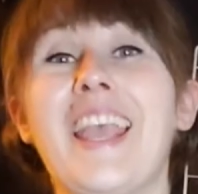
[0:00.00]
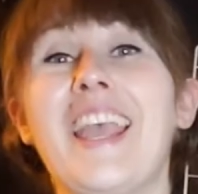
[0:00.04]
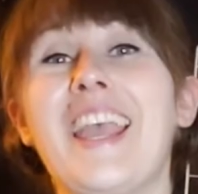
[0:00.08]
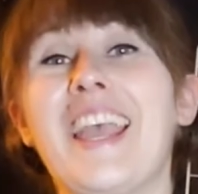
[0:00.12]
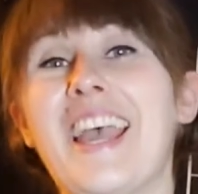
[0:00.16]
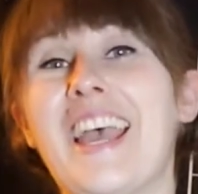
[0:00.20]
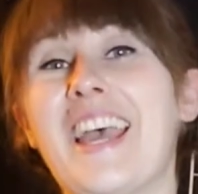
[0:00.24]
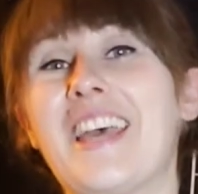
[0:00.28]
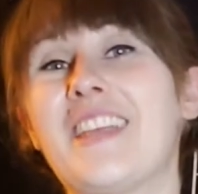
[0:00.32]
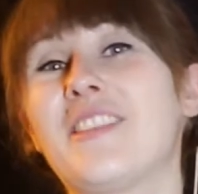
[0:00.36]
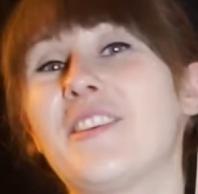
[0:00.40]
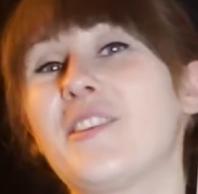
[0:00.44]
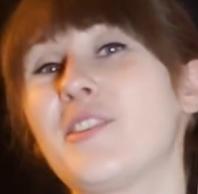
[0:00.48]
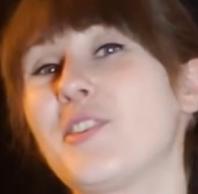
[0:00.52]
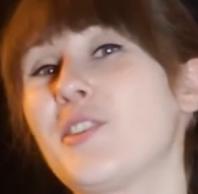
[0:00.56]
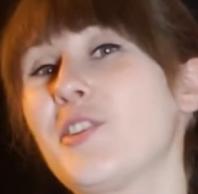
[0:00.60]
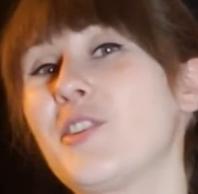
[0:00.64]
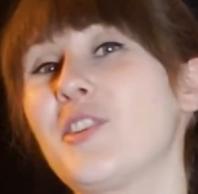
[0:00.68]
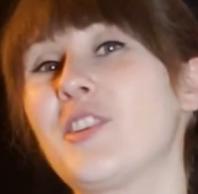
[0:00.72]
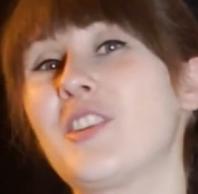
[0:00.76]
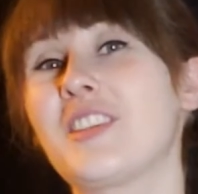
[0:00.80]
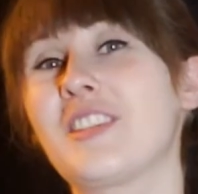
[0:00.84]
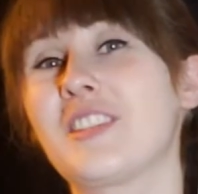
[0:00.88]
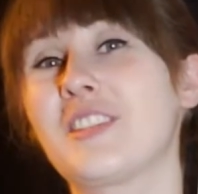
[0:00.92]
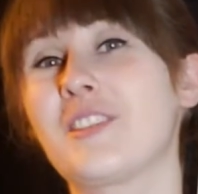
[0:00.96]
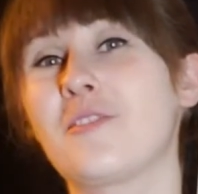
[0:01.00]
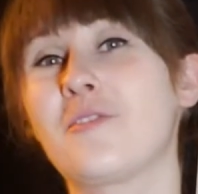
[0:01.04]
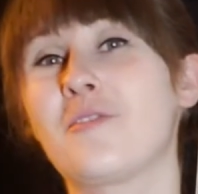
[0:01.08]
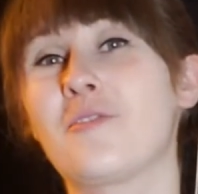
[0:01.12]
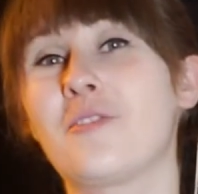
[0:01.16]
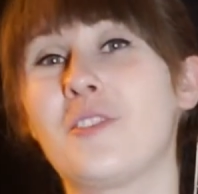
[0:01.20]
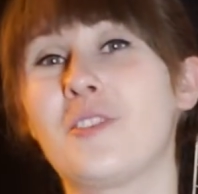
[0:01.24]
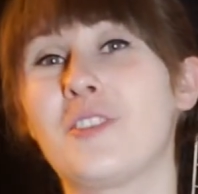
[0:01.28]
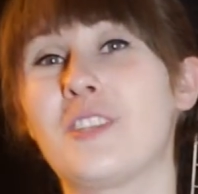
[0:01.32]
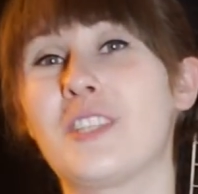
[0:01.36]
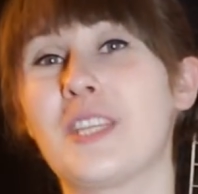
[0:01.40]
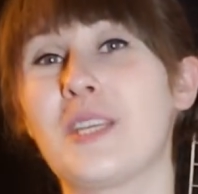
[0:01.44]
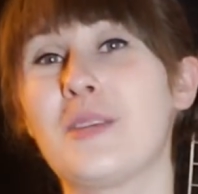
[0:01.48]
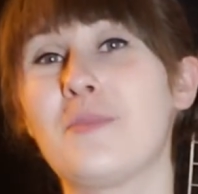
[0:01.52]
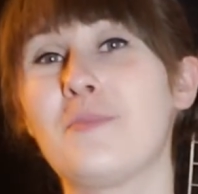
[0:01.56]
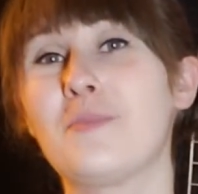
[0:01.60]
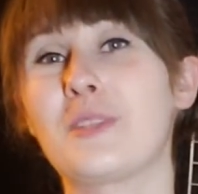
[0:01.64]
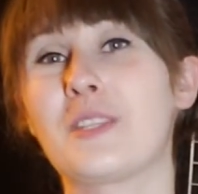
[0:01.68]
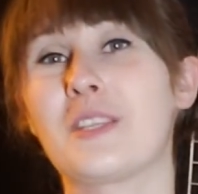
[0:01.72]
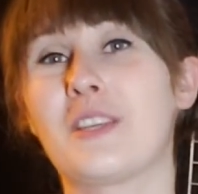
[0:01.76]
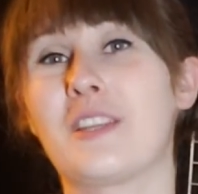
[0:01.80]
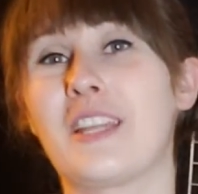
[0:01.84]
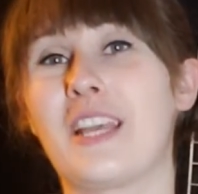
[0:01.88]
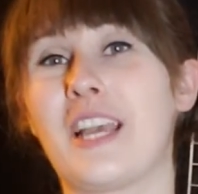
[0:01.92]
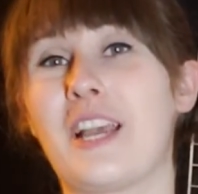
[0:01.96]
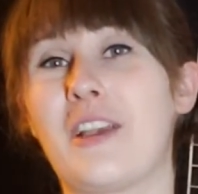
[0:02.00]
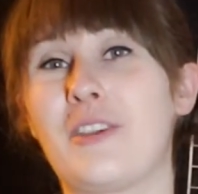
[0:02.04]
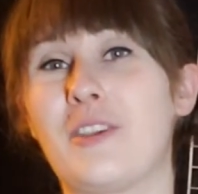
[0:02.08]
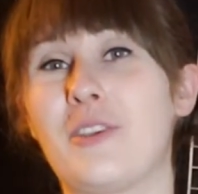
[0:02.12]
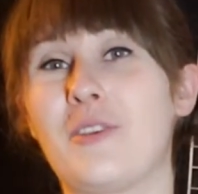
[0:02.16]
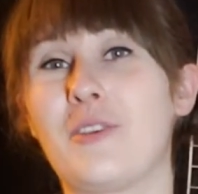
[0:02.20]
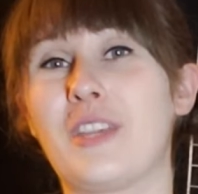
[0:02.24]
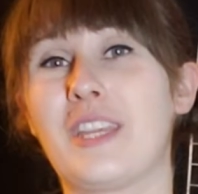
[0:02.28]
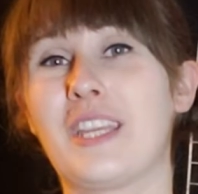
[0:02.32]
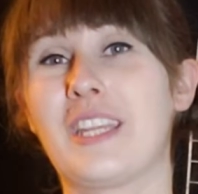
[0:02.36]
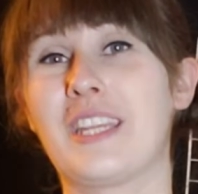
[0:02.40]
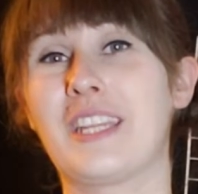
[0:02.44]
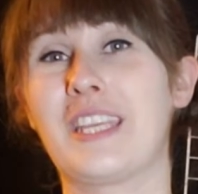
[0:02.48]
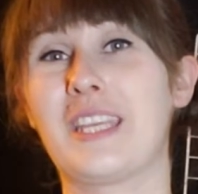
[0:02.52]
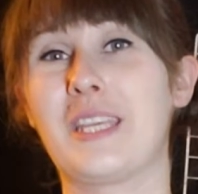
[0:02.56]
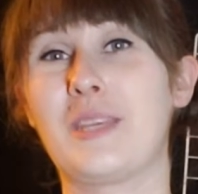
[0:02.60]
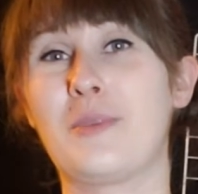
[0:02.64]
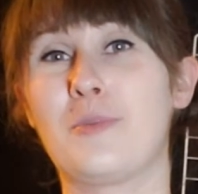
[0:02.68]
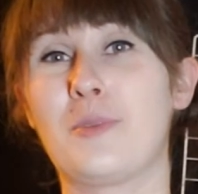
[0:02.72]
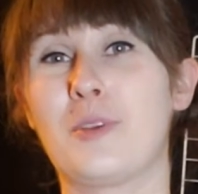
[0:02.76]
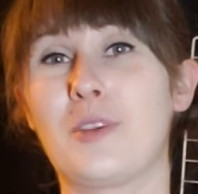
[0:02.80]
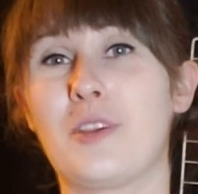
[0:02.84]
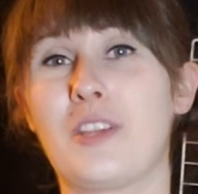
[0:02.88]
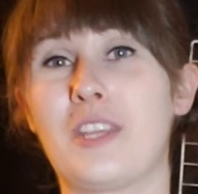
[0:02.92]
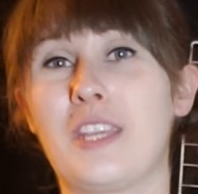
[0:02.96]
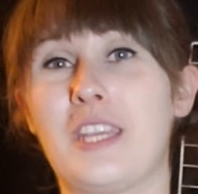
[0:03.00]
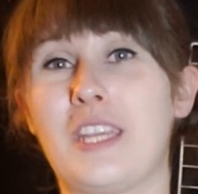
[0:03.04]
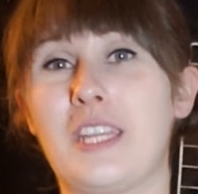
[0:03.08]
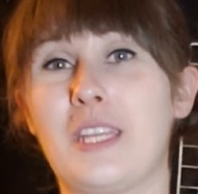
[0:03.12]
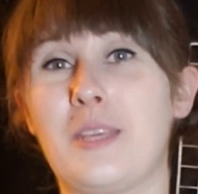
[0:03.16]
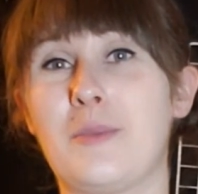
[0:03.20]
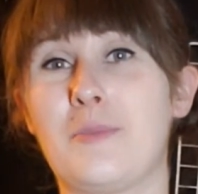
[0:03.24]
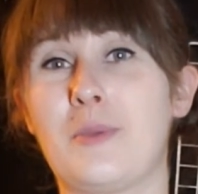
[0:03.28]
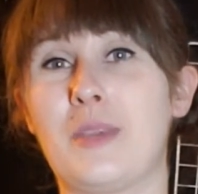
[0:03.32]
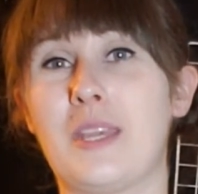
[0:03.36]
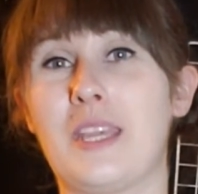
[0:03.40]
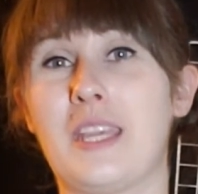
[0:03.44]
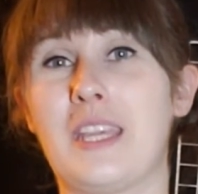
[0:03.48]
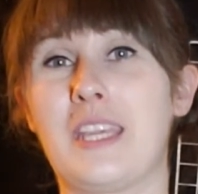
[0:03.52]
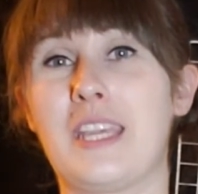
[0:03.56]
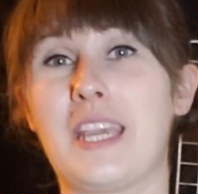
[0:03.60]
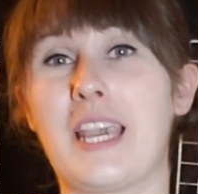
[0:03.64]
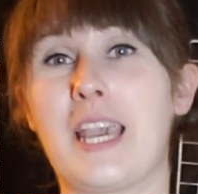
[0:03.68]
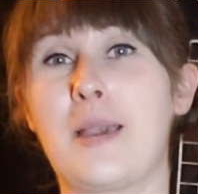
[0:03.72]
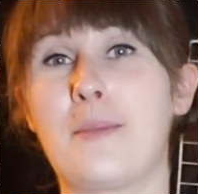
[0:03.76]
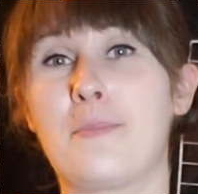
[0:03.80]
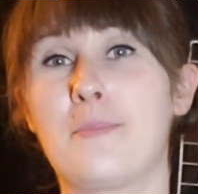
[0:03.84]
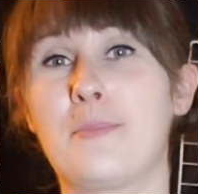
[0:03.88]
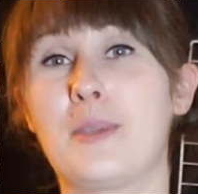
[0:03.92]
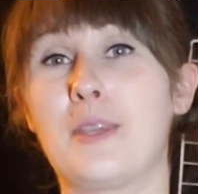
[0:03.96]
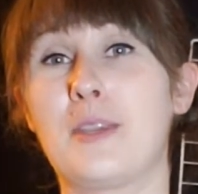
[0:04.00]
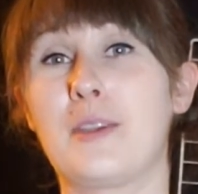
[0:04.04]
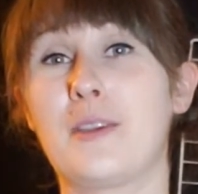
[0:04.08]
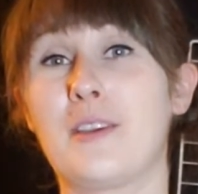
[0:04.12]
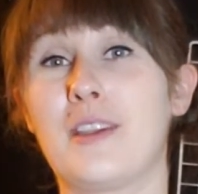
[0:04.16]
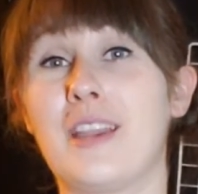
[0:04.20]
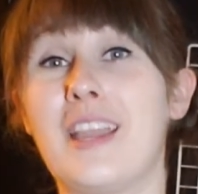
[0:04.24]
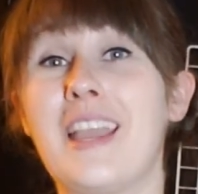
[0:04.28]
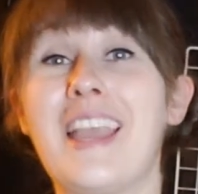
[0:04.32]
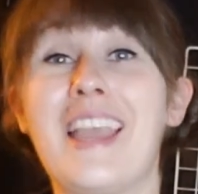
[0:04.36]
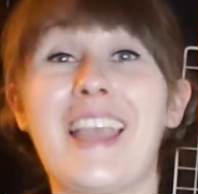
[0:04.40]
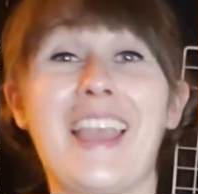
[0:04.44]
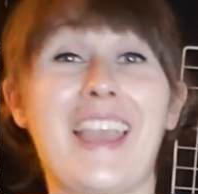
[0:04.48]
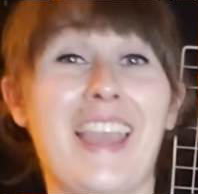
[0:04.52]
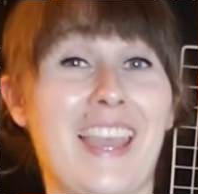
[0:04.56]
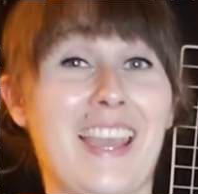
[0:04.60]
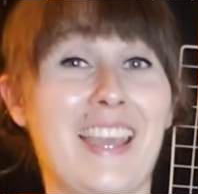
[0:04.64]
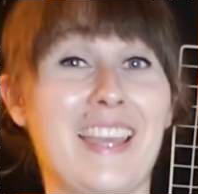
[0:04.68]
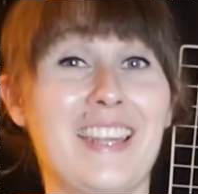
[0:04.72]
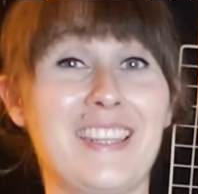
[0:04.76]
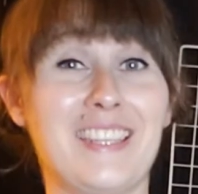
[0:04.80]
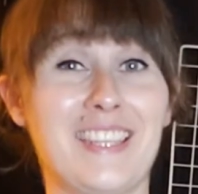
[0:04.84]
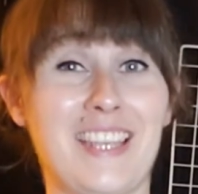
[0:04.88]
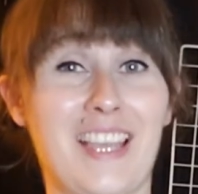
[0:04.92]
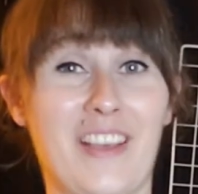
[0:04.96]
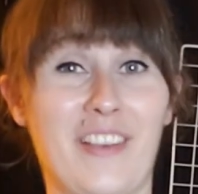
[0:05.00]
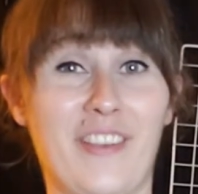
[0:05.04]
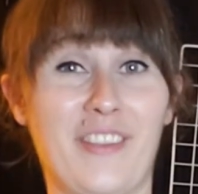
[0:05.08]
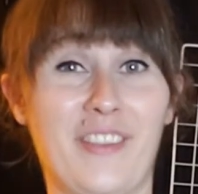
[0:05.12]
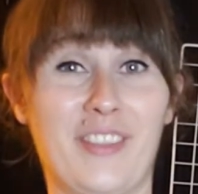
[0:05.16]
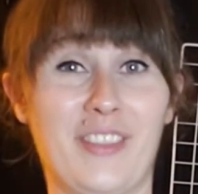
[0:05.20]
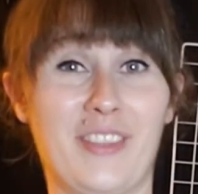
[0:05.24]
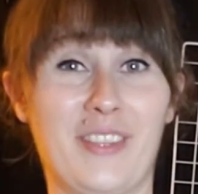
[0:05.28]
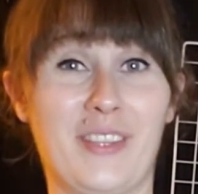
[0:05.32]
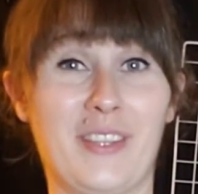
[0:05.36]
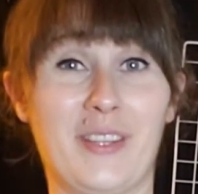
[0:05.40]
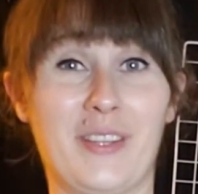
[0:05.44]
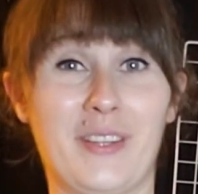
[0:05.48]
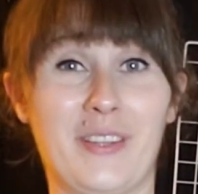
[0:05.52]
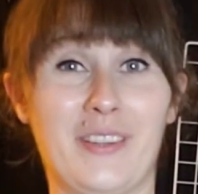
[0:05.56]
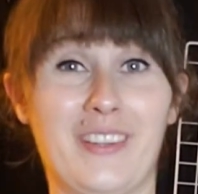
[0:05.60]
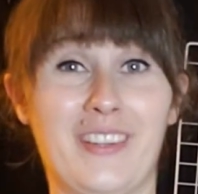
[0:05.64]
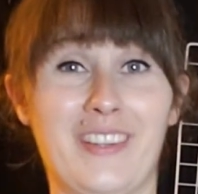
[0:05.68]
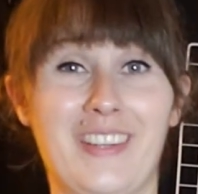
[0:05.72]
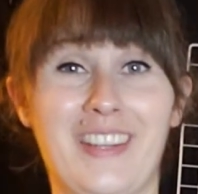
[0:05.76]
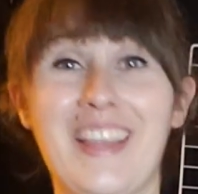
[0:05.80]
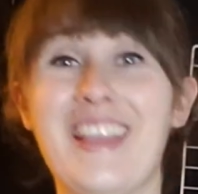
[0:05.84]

And those are just a few tips on how you can keep your guinea pig happier and healthier.